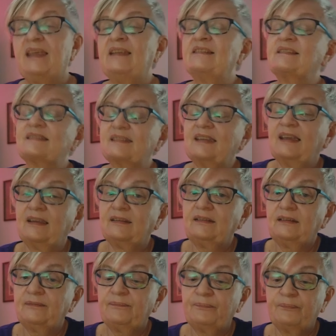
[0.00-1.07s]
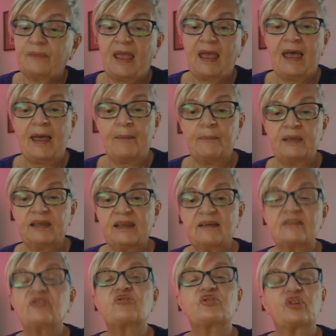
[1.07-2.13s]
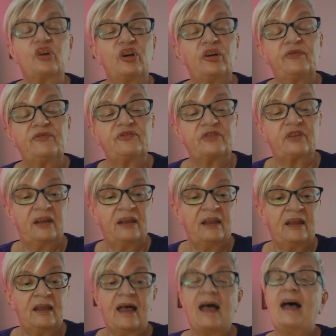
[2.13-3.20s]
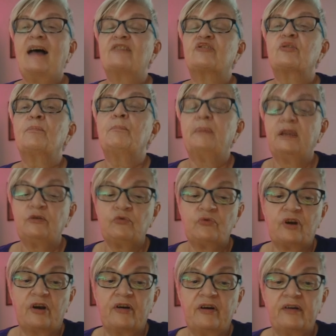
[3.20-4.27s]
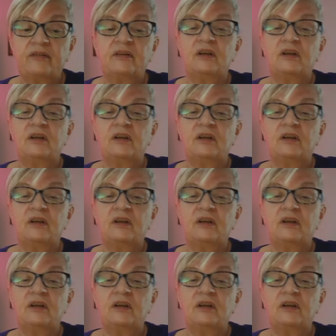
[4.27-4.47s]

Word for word: Instead, Ameca serves as a mirror